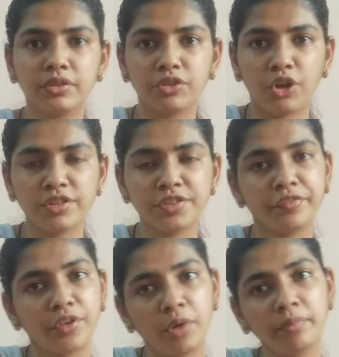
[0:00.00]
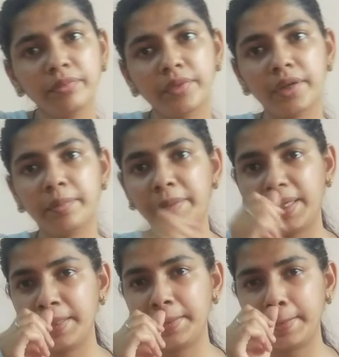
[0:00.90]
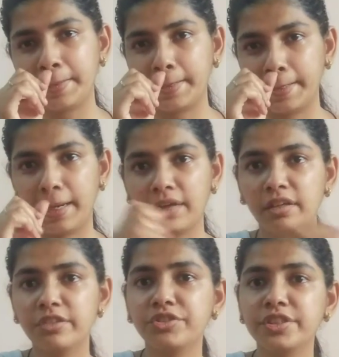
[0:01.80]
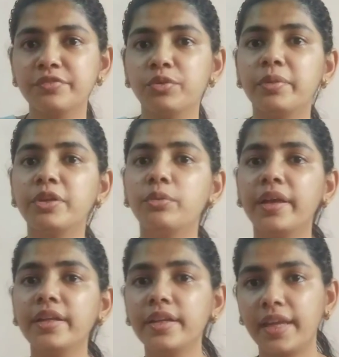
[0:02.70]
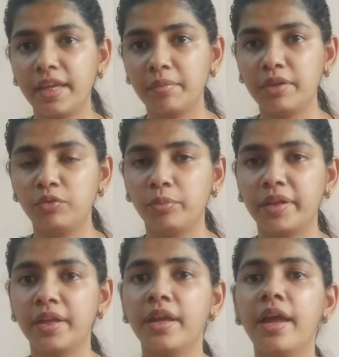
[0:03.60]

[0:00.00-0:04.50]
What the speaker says: crossed from being adulterous woman to an able woman.